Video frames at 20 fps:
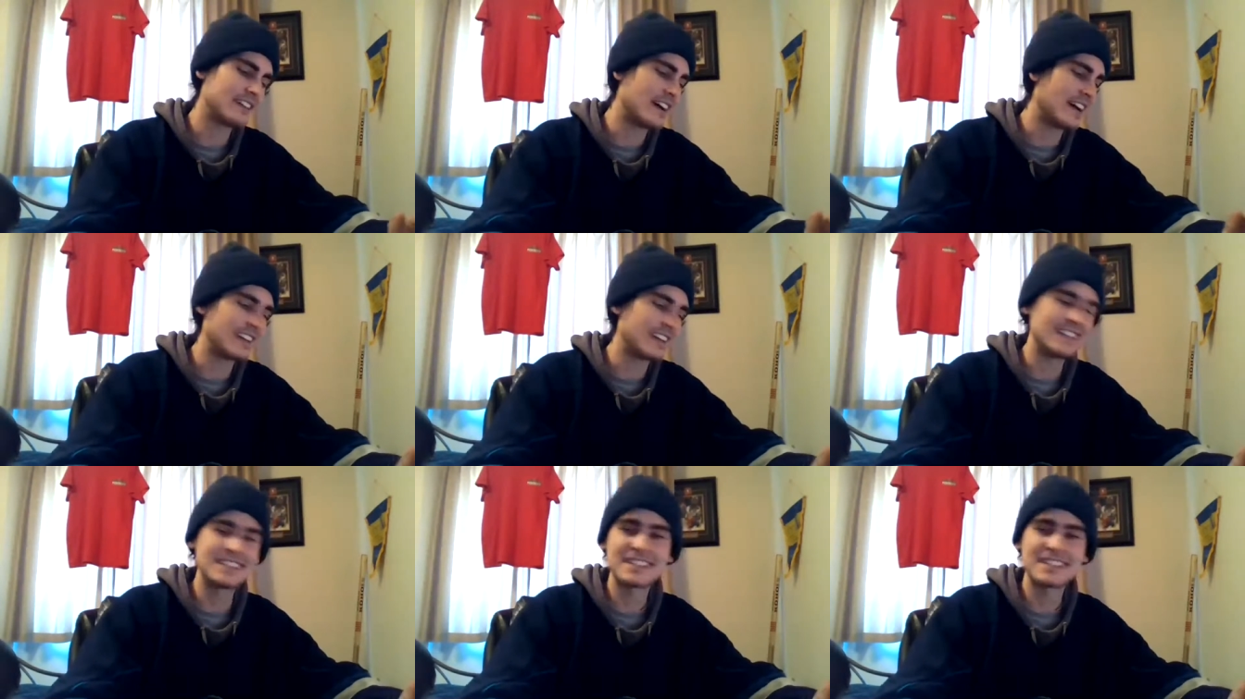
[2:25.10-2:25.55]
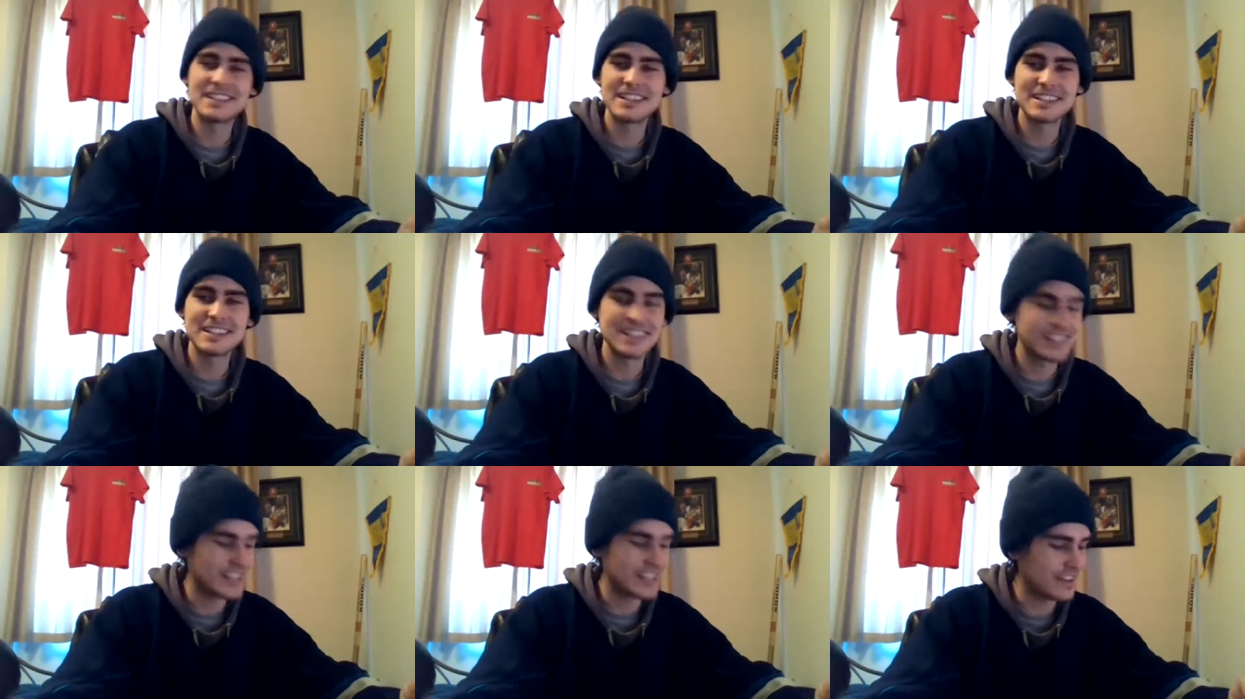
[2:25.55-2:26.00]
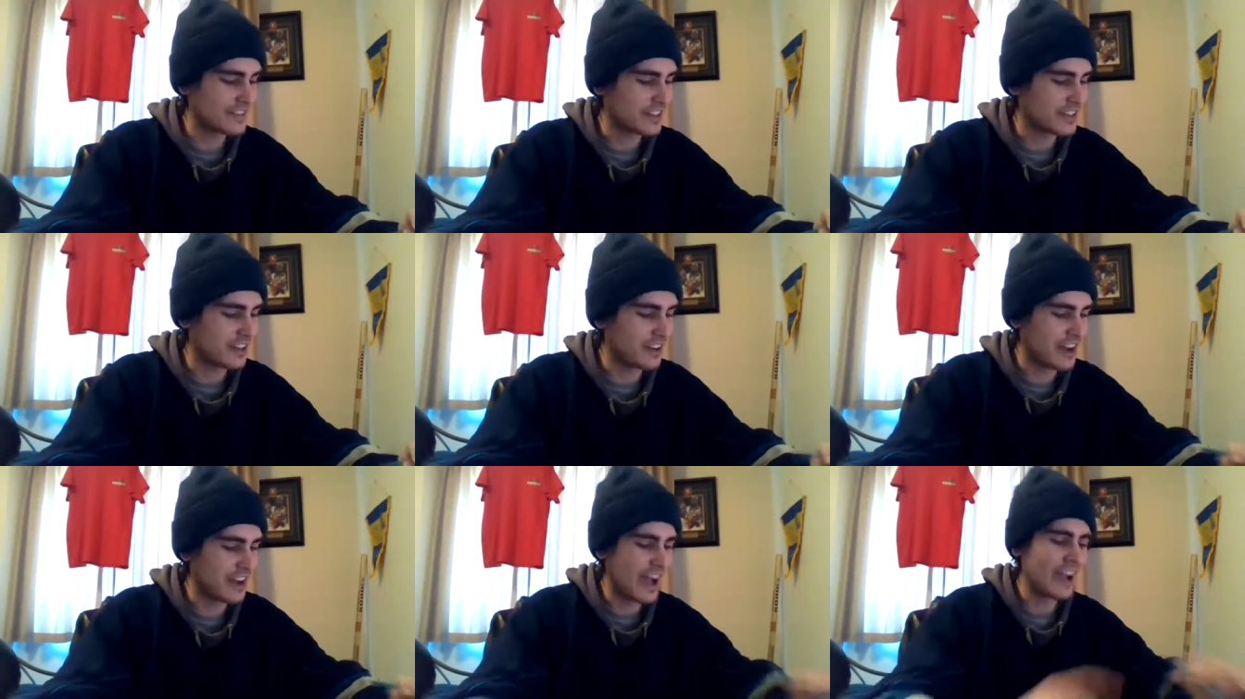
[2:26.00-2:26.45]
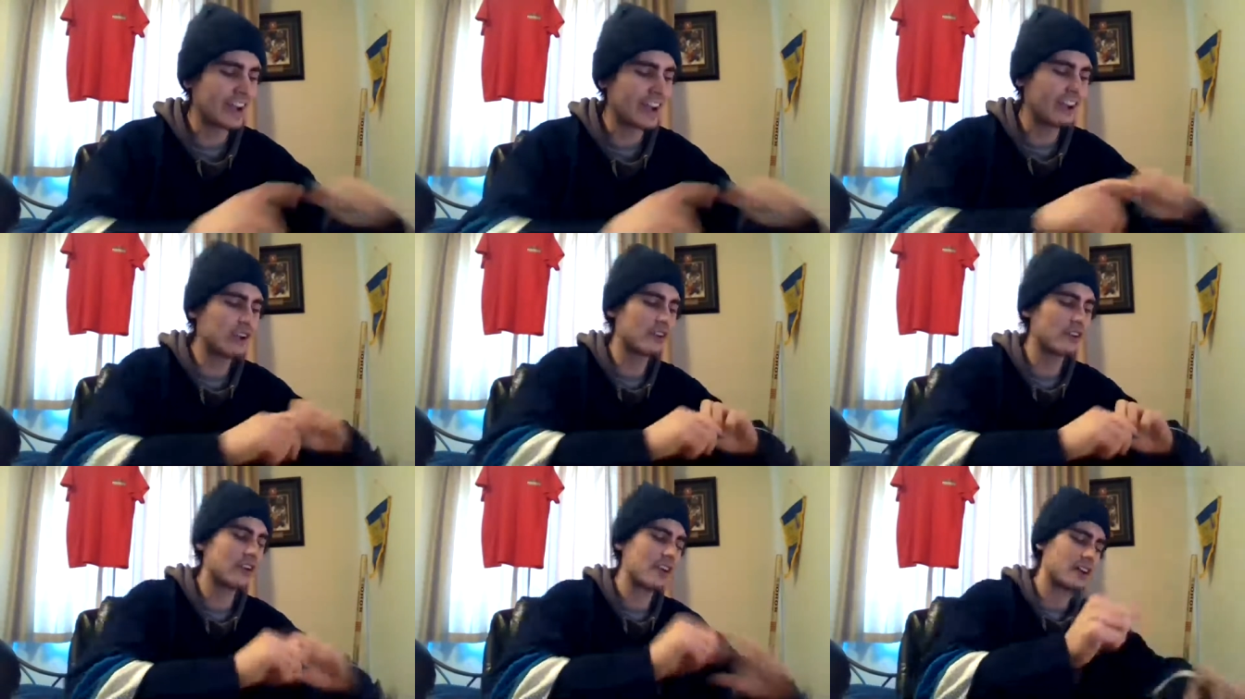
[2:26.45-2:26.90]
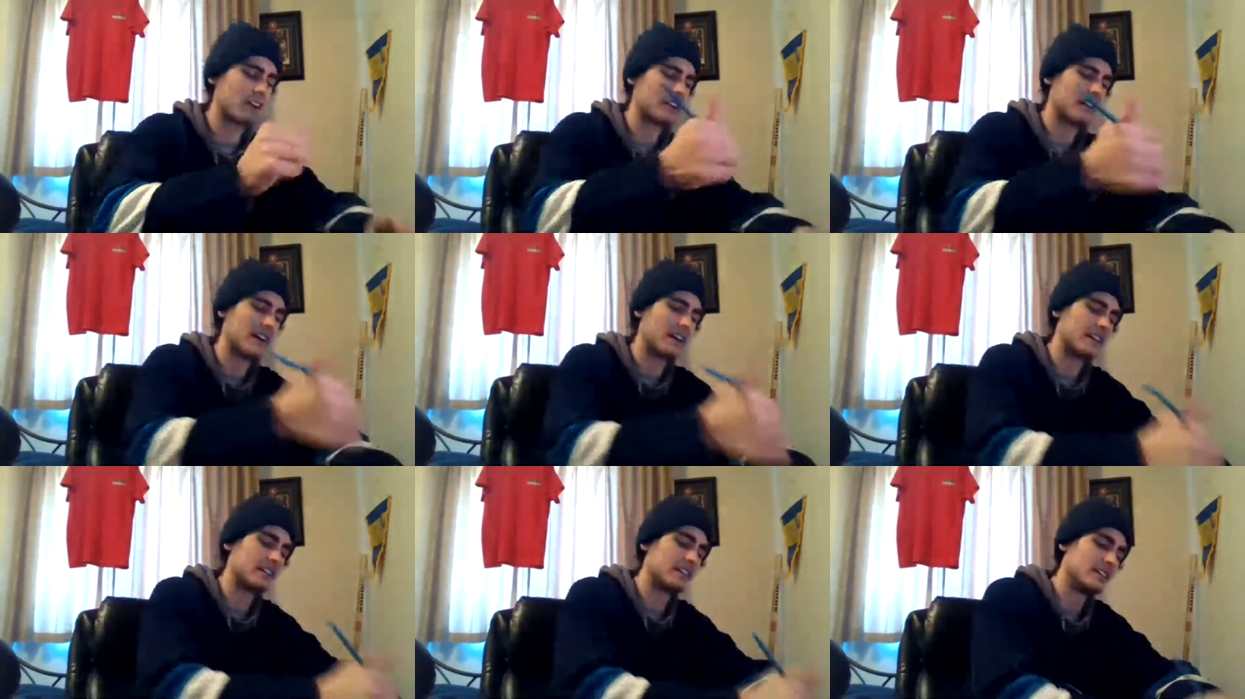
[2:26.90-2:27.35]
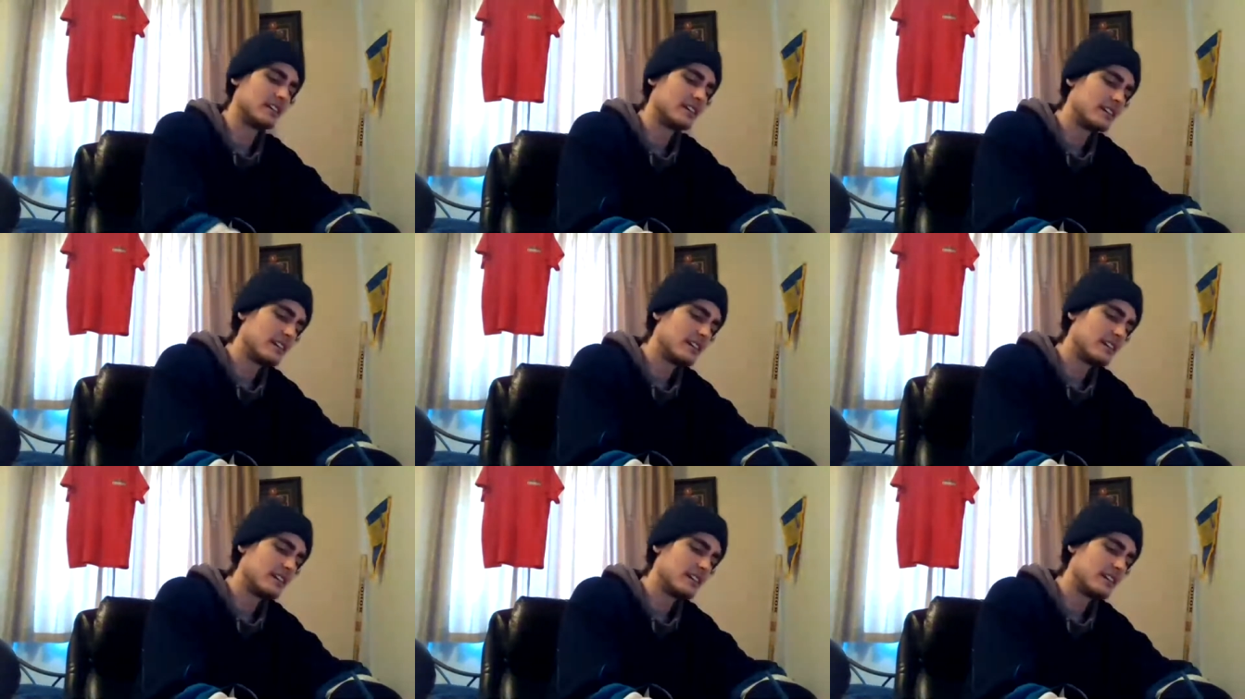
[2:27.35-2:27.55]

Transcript: this is a tough call. I'm going to go Carolina.